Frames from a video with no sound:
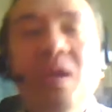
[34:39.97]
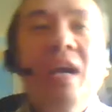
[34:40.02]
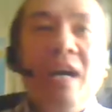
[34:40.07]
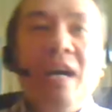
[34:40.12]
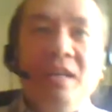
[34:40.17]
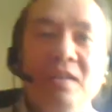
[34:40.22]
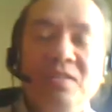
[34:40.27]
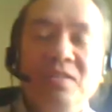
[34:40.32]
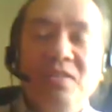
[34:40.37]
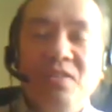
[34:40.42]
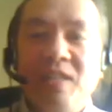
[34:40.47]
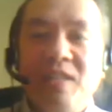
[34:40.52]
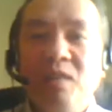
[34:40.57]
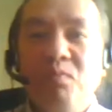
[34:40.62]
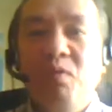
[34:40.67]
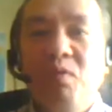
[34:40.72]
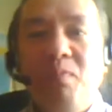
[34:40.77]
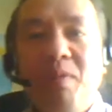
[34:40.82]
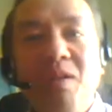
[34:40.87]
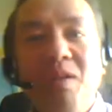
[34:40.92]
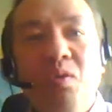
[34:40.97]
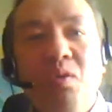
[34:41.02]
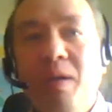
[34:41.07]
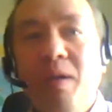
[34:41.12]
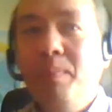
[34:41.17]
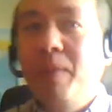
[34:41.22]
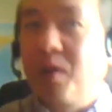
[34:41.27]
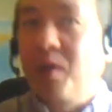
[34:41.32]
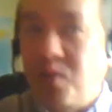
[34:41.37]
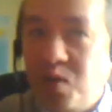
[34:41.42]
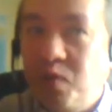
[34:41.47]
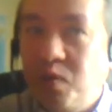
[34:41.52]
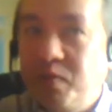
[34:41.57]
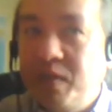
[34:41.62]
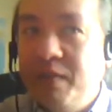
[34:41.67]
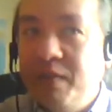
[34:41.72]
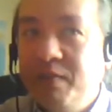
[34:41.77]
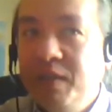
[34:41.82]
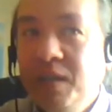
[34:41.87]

I understand we've been quite Microsoft heavy